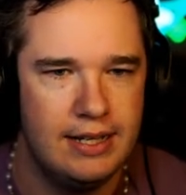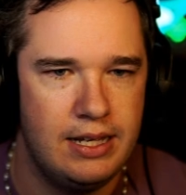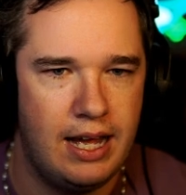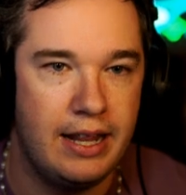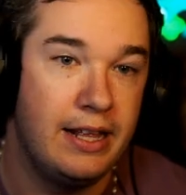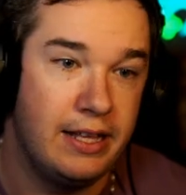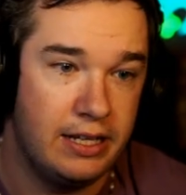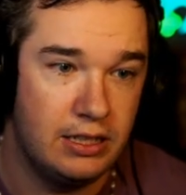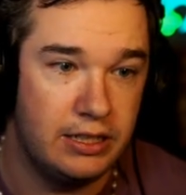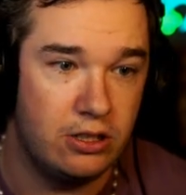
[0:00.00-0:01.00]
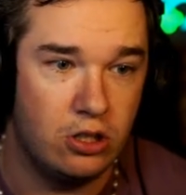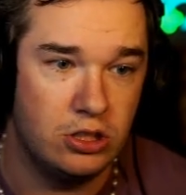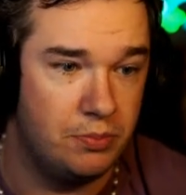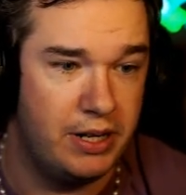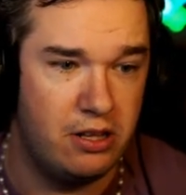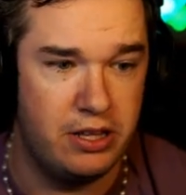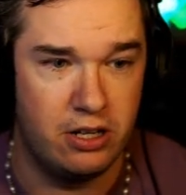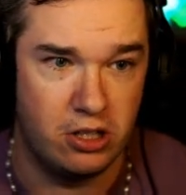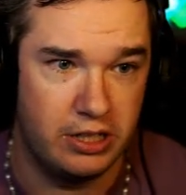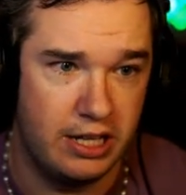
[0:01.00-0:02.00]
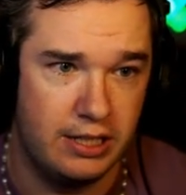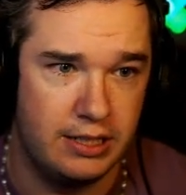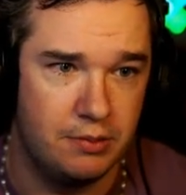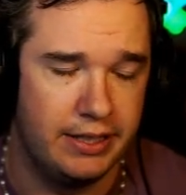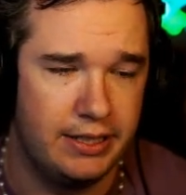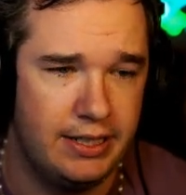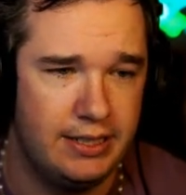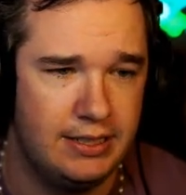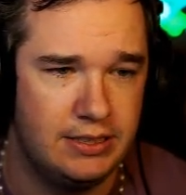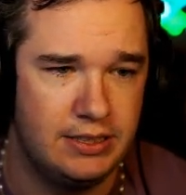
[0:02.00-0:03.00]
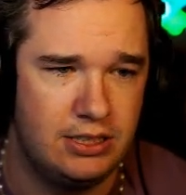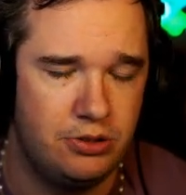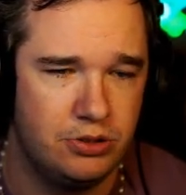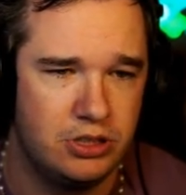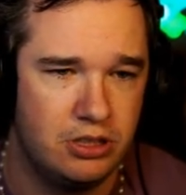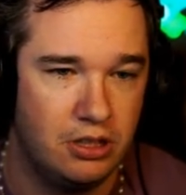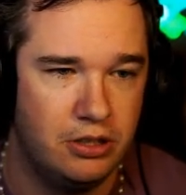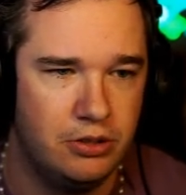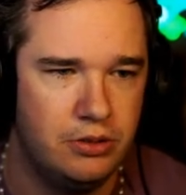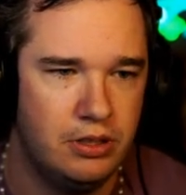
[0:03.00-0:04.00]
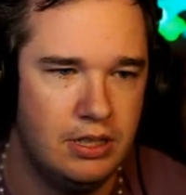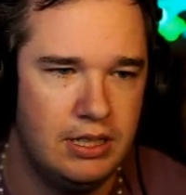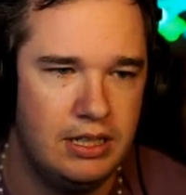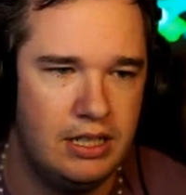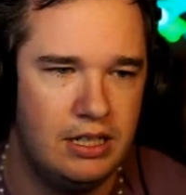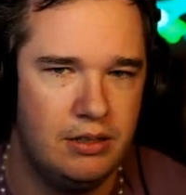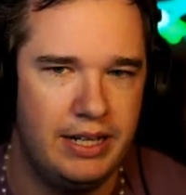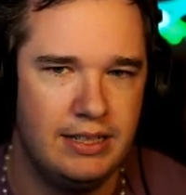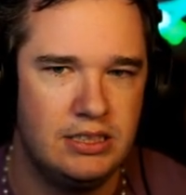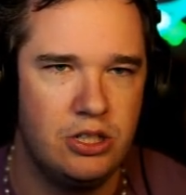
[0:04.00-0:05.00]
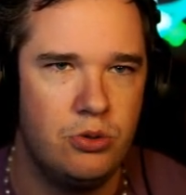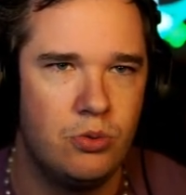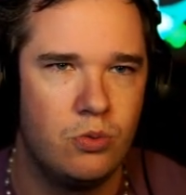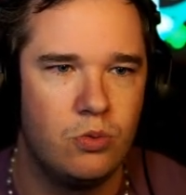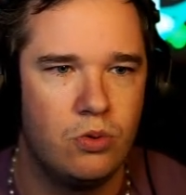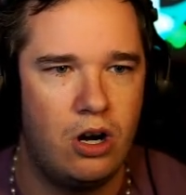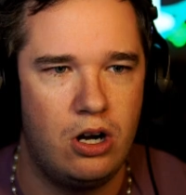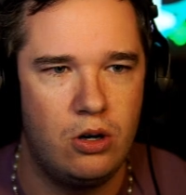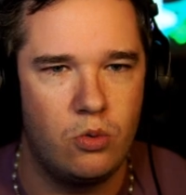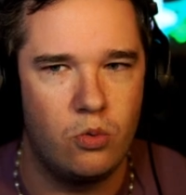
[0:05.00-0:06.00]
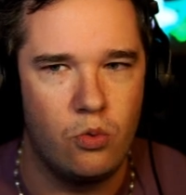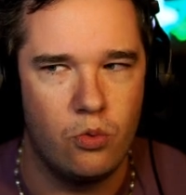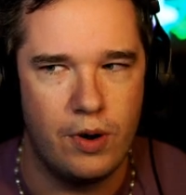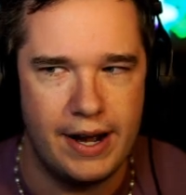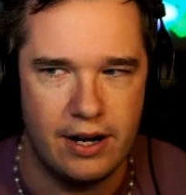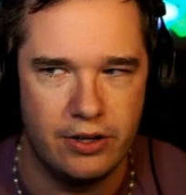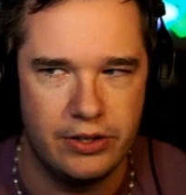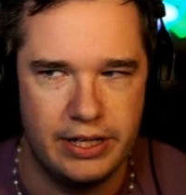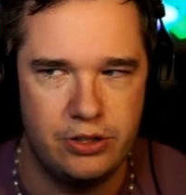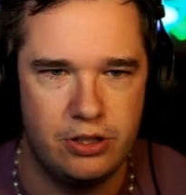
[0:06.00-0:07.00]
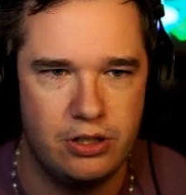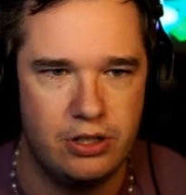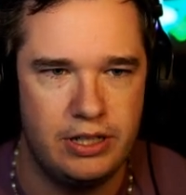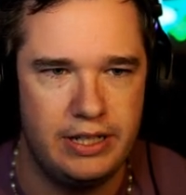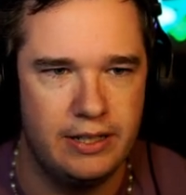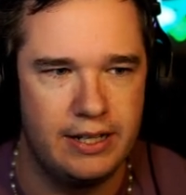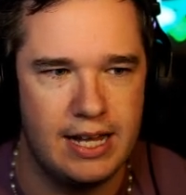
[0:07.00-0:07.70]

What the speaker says: I think the healing cards are better than her healing ability. It's so slow and so rare that you're healing.